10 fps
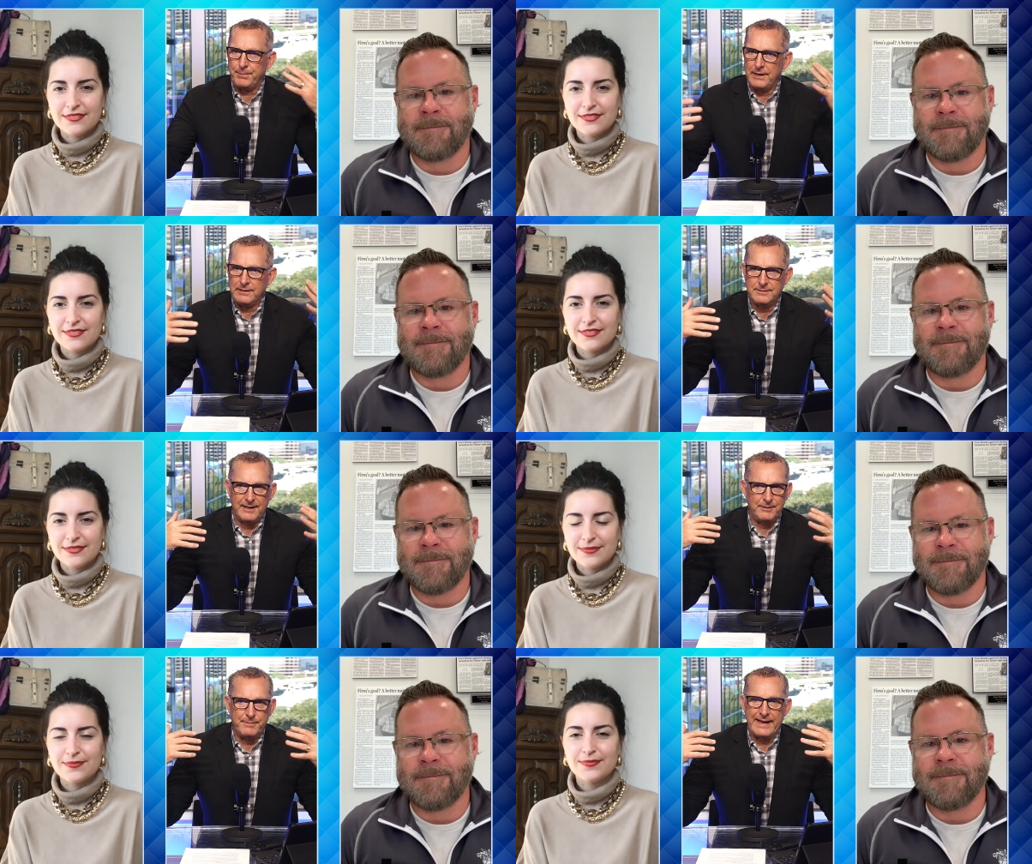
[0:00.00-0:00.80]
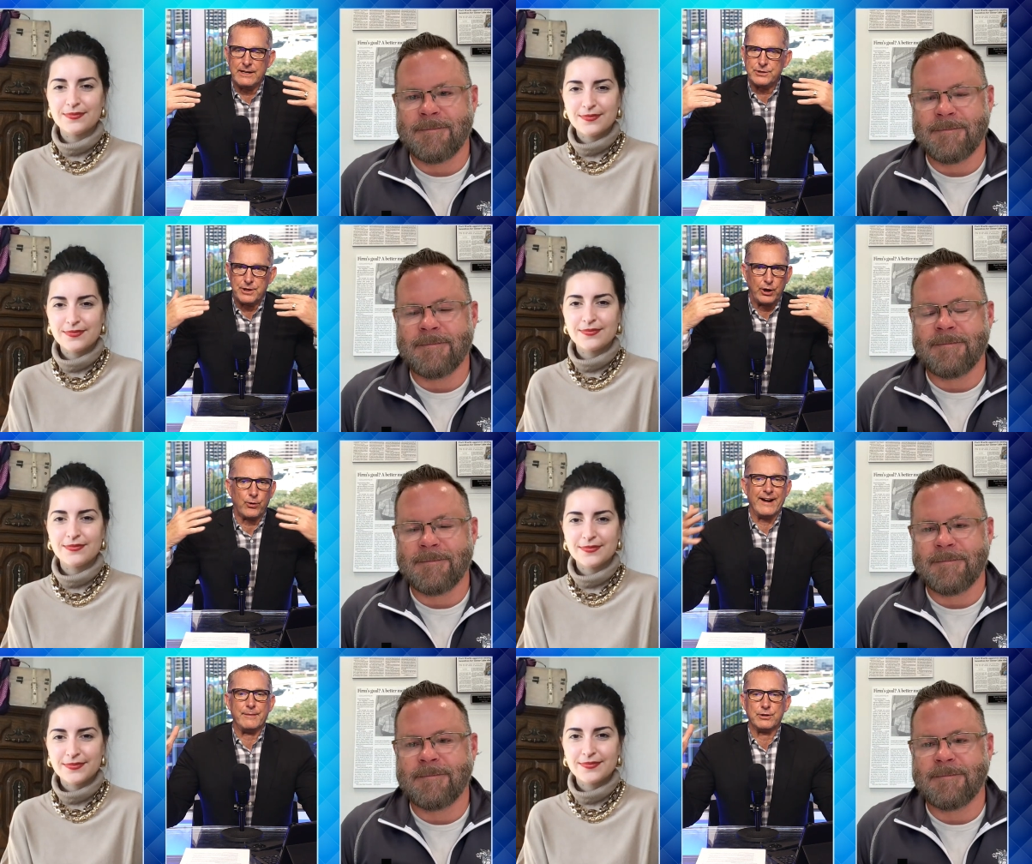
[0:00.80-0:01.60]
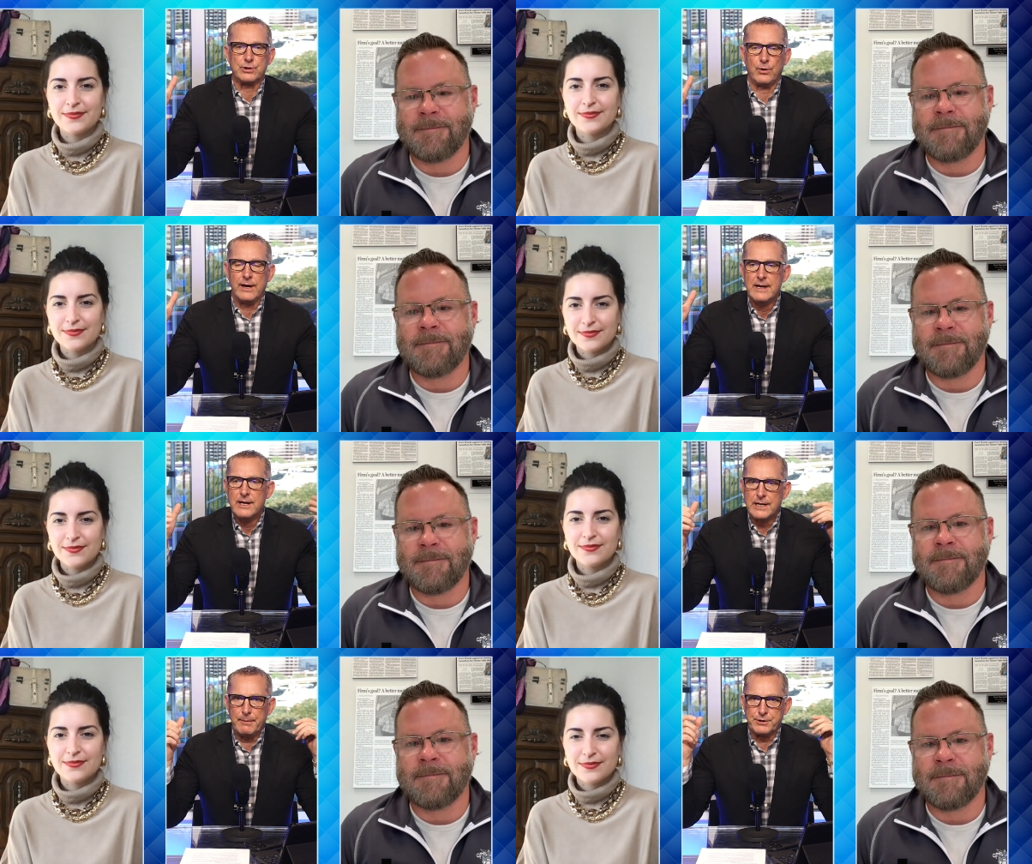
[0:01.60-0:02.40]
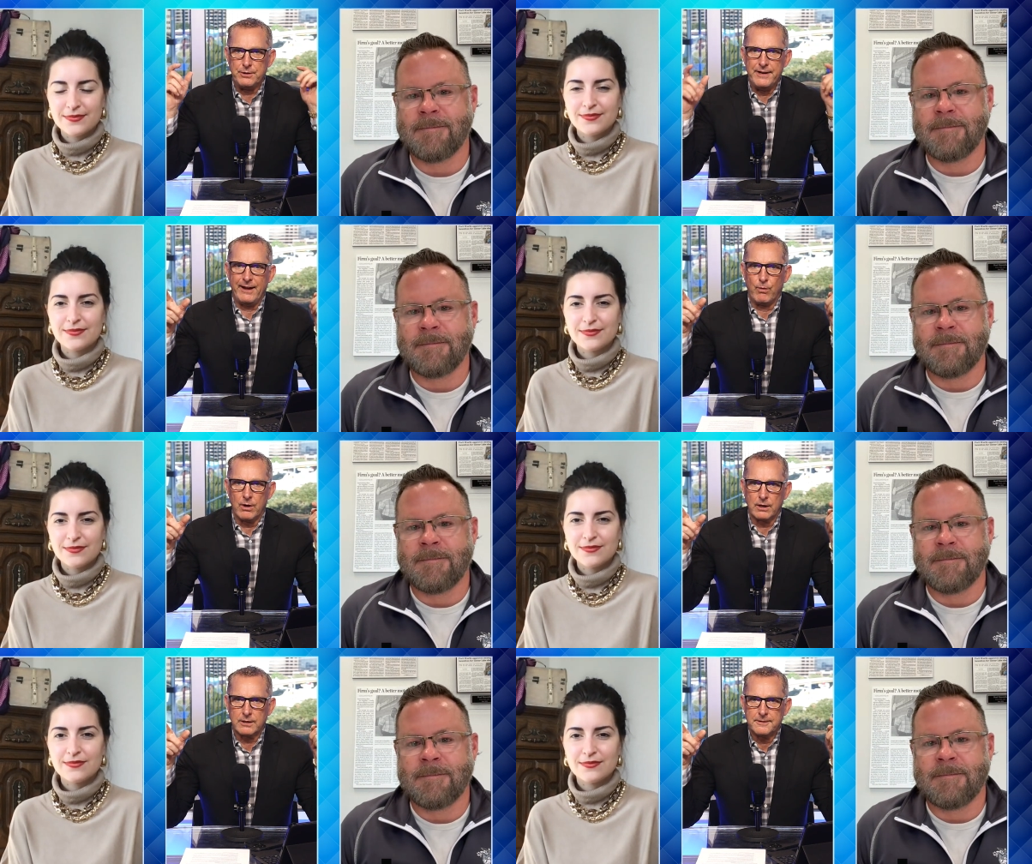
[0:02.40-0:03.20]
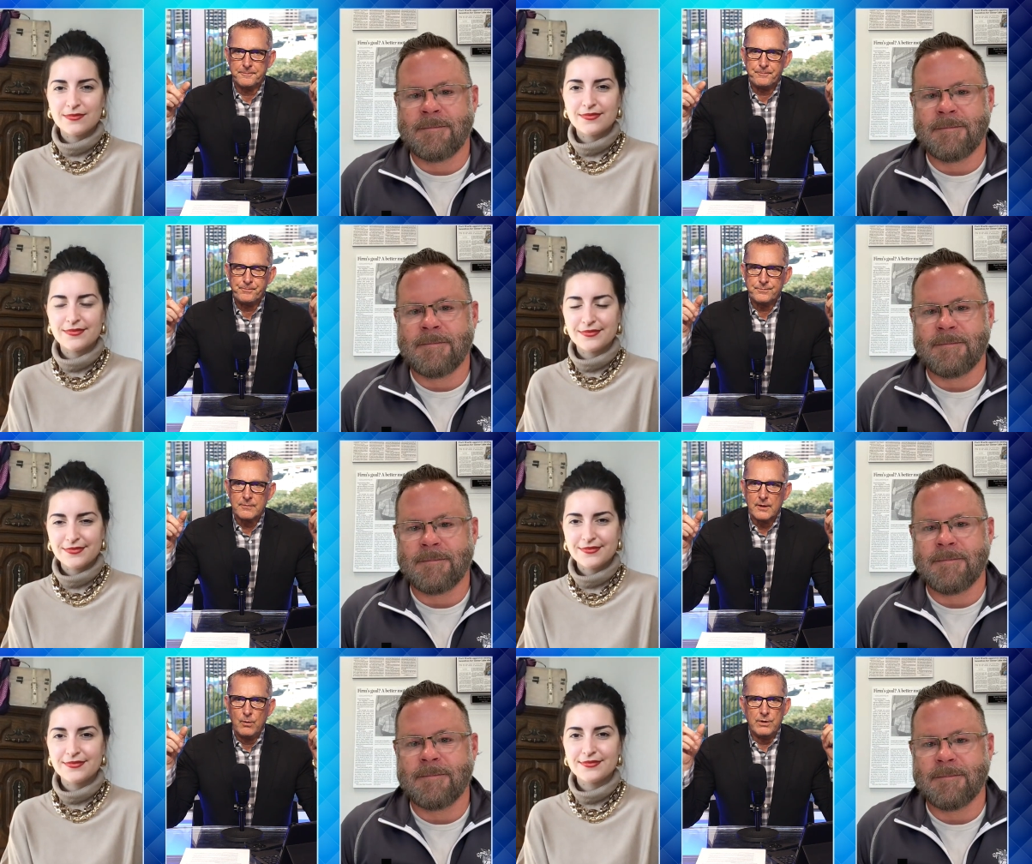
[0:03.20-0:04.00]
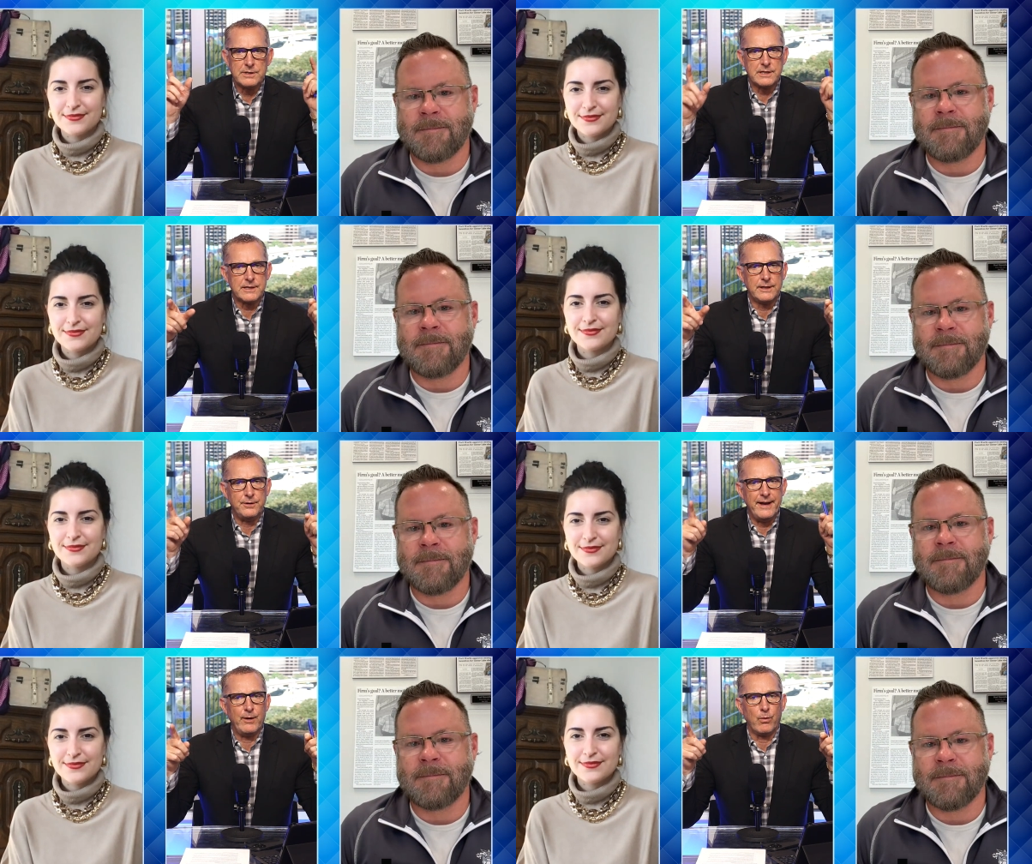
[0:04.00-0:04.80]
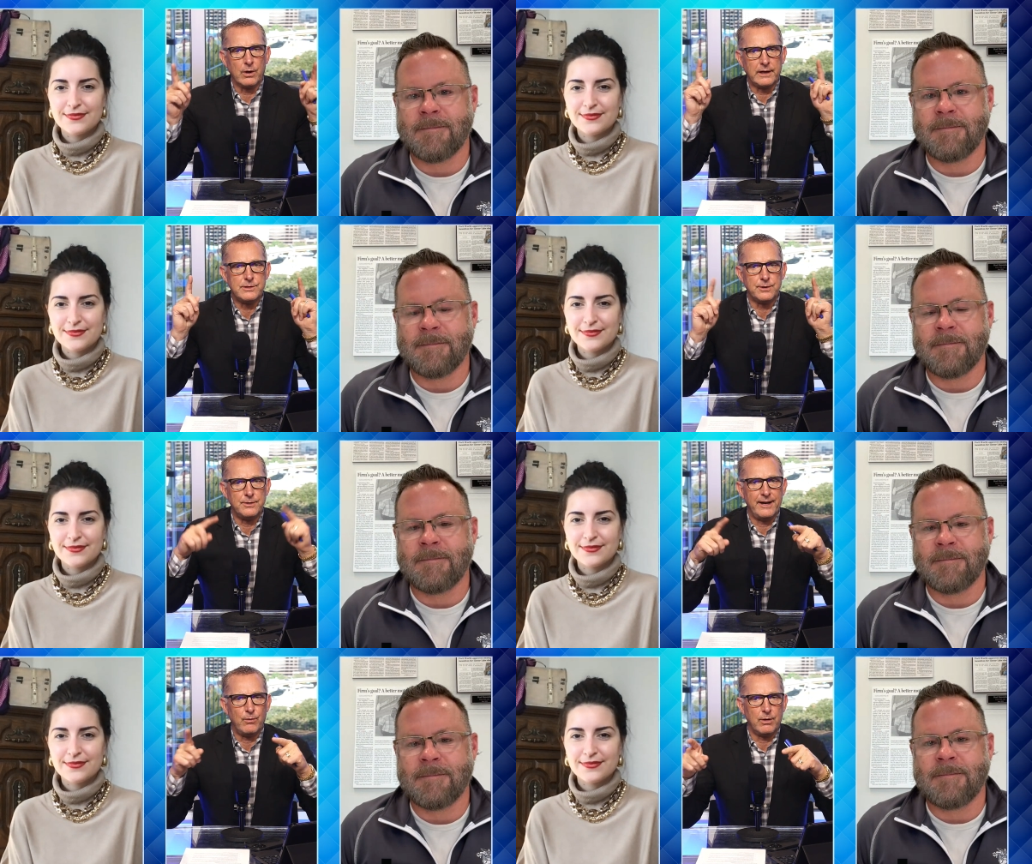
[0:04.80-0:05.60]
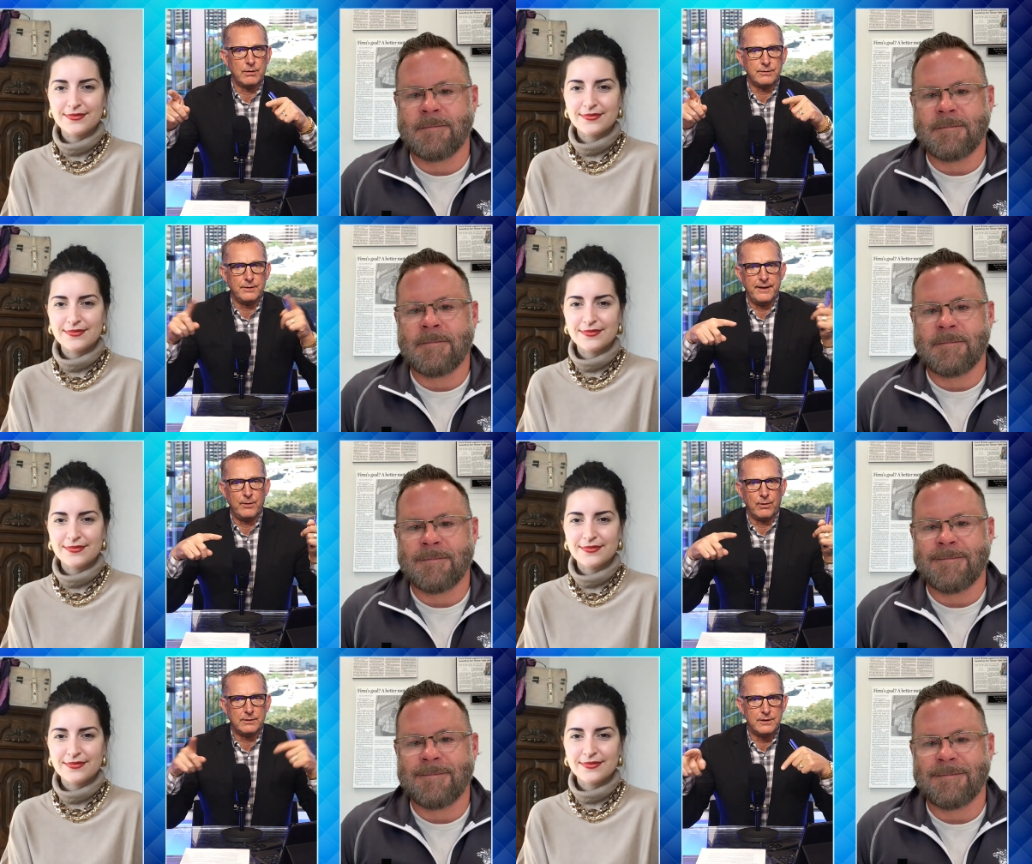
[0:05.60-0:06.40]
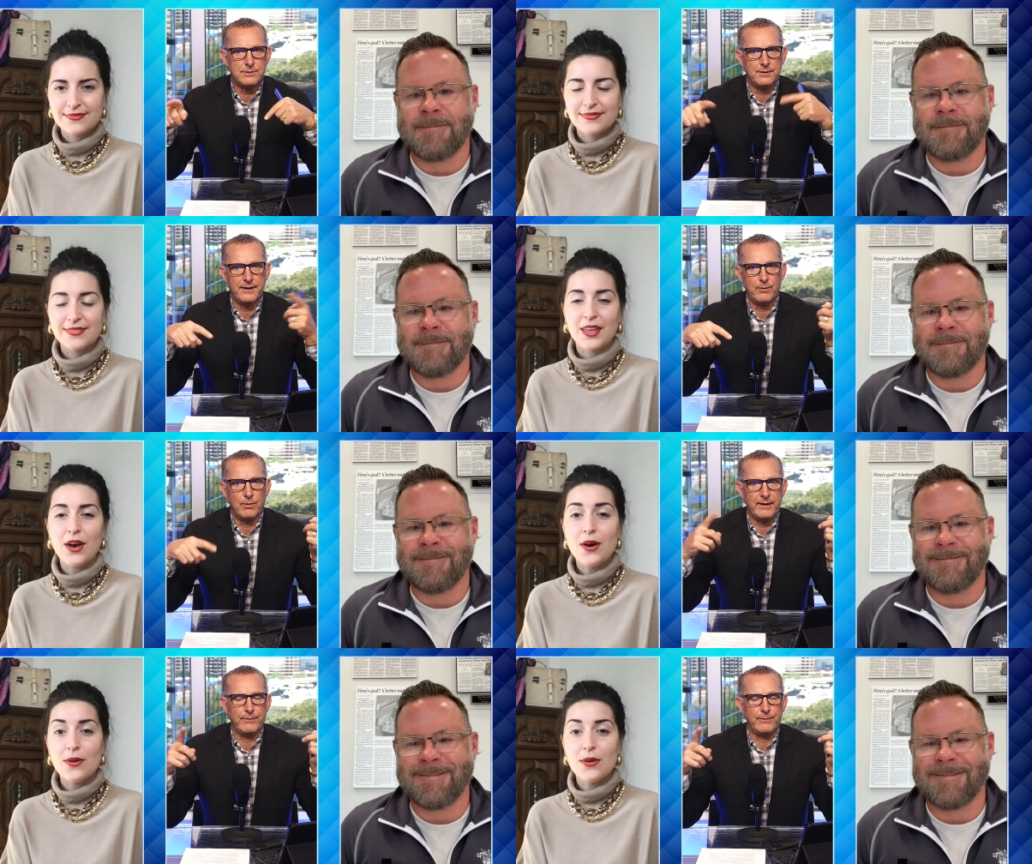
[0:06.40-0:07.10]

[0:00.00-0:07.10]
Speaker 1: And man, it's just an incredible story. Talk about your network. What did they say? Your network is your net worth. Your net worth is your net worth.